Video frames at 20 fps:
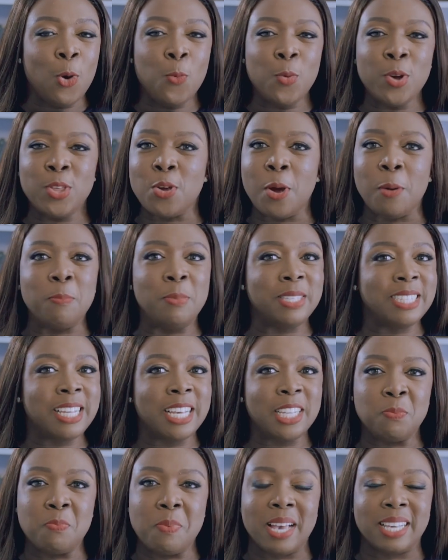with your
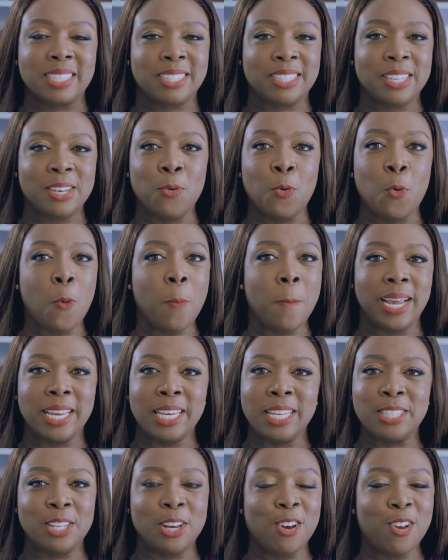business bestie who might
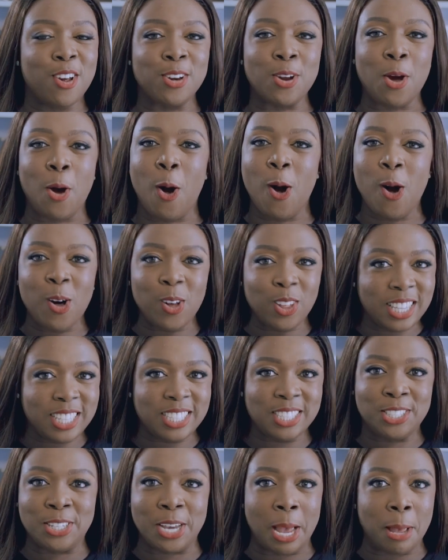need to learn all
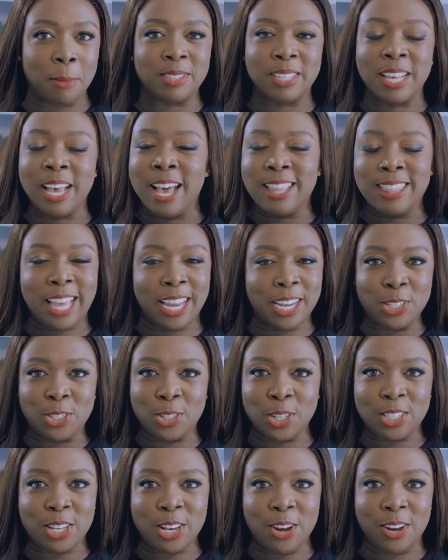these gems that you
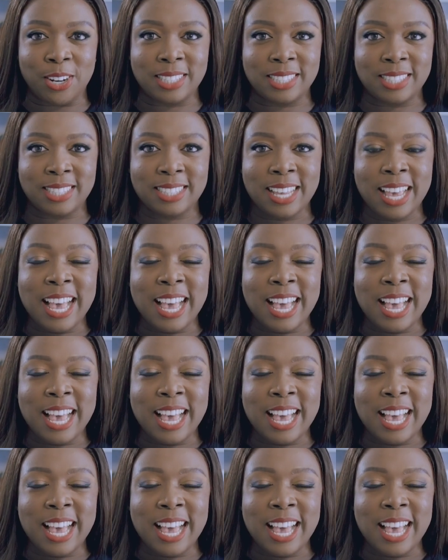just learned.